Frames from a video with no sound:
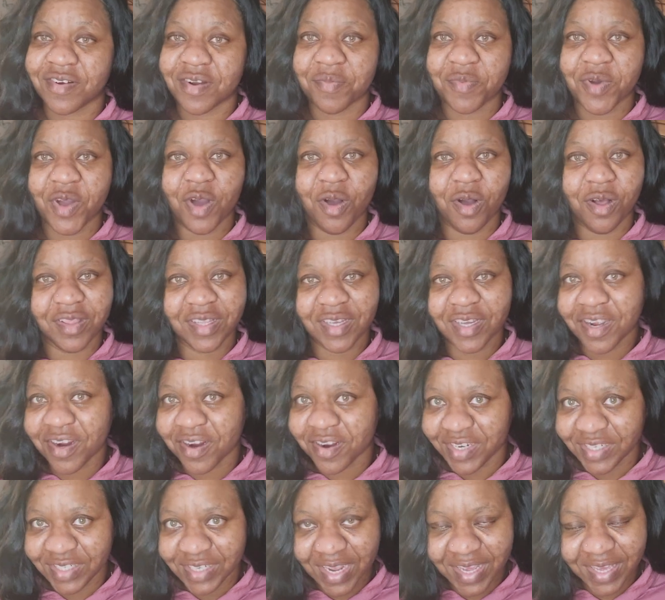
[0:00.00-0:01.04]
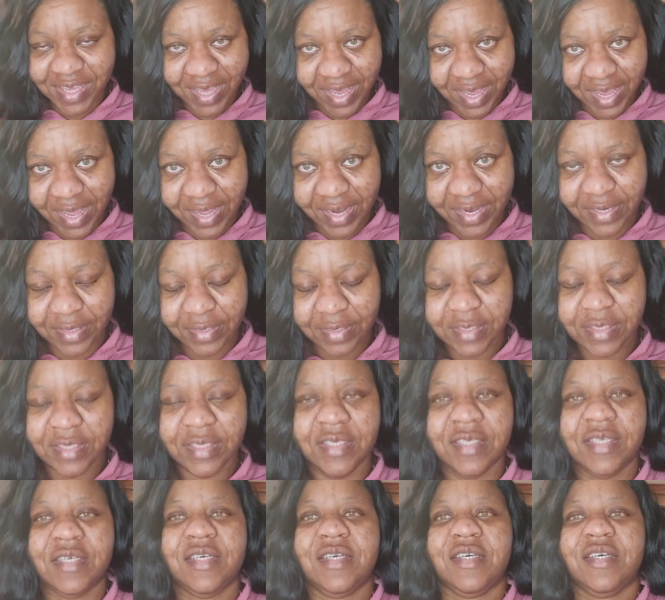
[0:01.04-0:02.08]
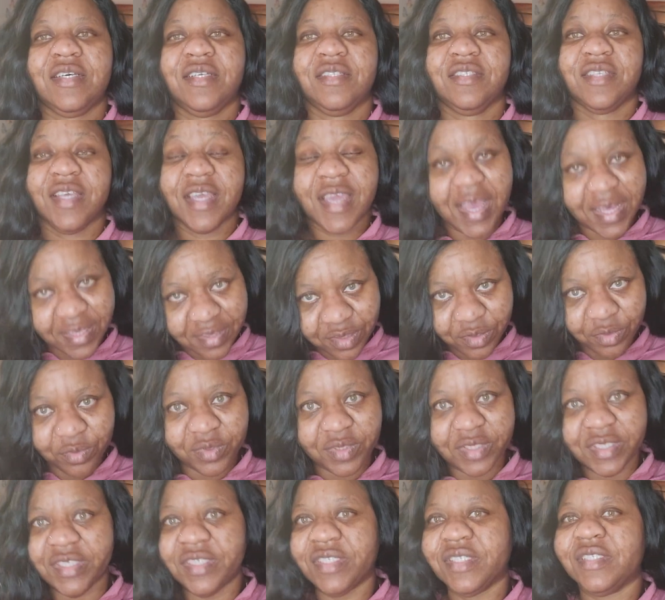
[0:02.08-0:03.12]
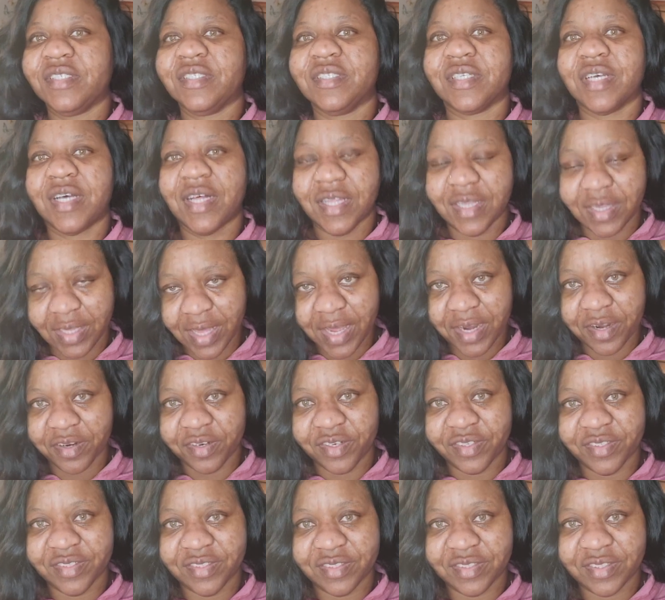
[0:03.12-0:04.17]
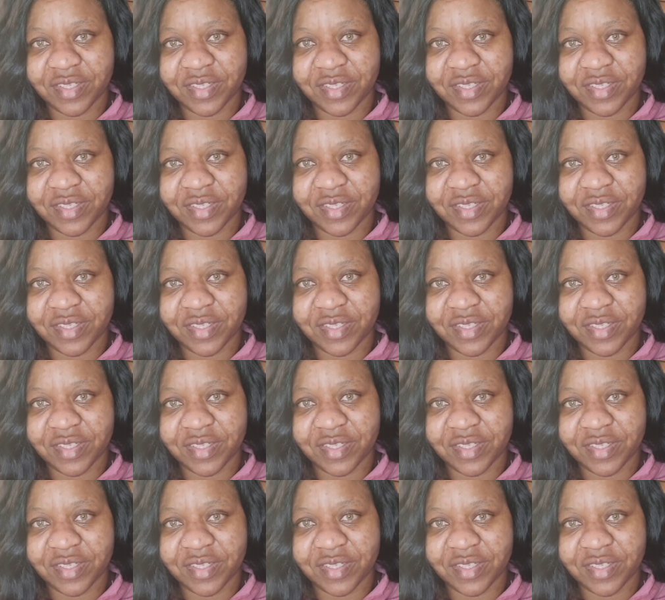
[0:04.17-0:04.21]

up all the courage I can to get through these letters.